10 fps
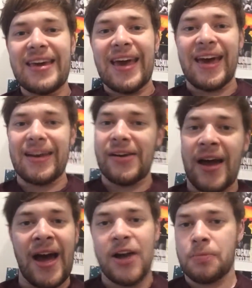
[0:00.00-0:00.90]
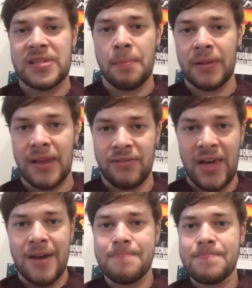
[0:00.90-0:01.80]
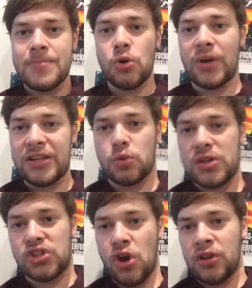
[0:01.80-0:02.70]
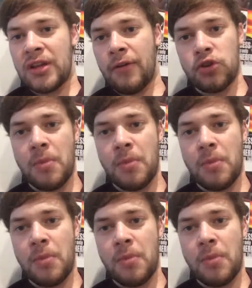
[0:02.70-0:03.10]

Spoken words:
And I 100% believe that. You'll get to a certain level.